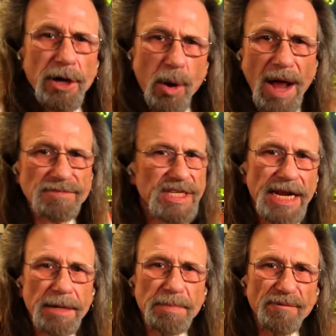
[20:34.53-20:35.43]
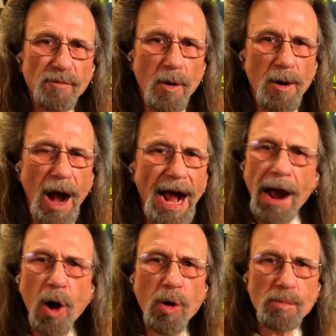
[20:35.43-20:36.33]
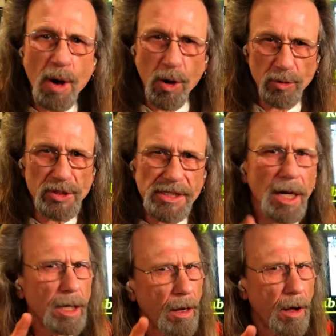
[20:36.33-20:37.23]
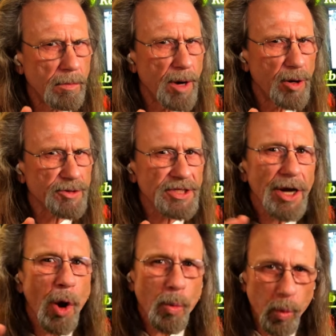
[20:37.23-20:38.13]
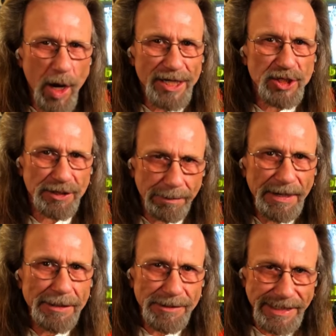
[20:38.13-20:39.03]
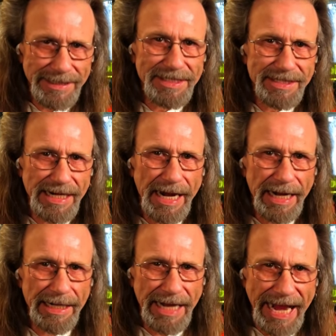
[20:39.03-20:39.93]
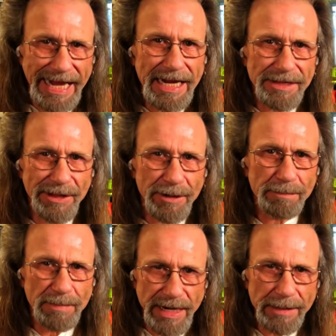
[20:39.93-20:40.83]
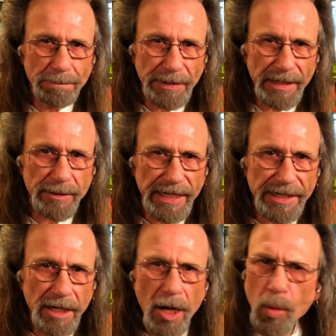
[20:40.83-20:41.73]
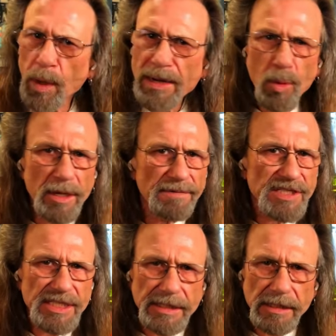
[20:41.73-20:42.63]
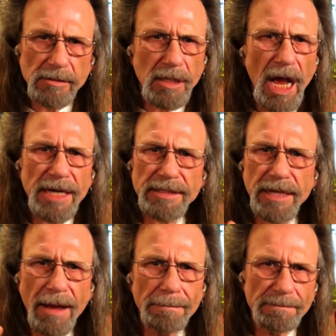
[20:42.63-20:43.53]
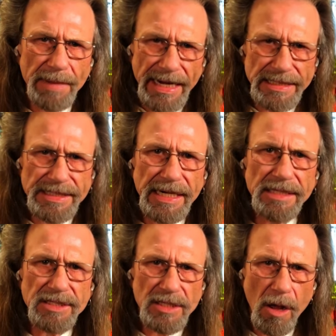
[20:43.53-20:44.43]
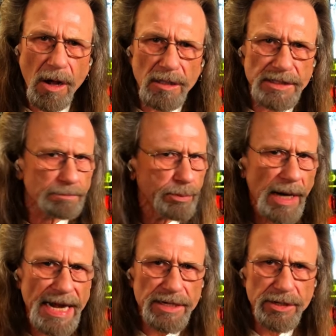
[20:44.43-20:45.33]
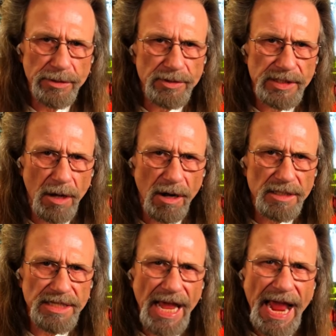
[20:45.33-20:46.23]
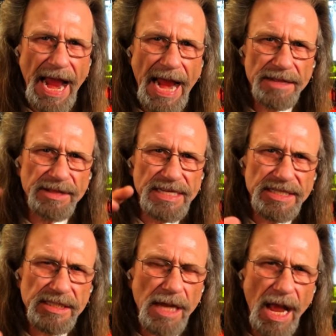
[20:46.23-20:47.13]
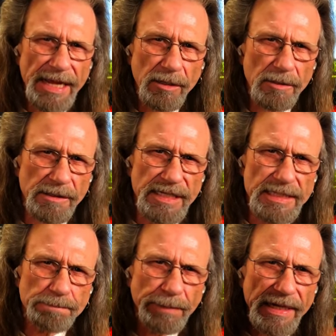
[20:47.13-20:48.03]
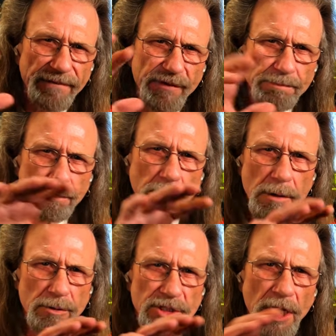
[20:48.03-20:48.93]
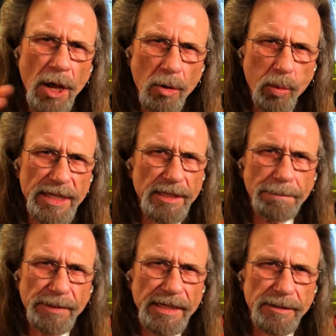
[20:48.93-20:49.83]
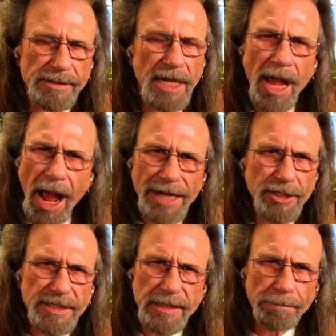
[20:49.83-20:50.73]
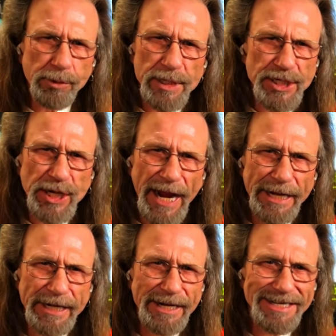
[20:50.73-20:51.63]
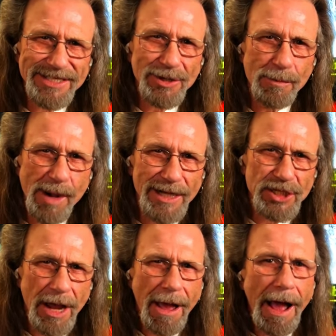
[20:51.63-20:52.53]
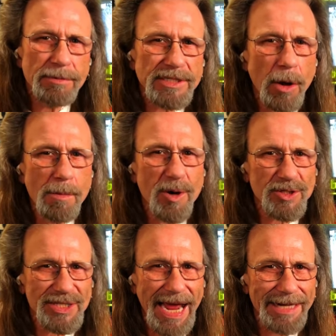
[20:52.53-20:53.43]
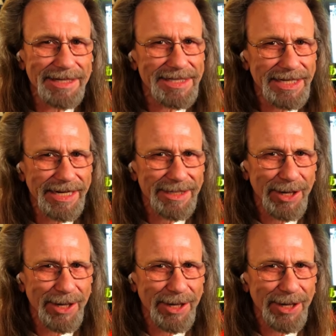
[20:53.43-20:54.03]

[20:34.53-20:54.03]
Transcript: know, I've said it before, I almost, almost wish the Beatles had stayed in their mid period. We would have still gotten amazing songs, brand new songs, and this style, this bit of approach with the Beatles, I just appreciated it so much, I was almost sad to see it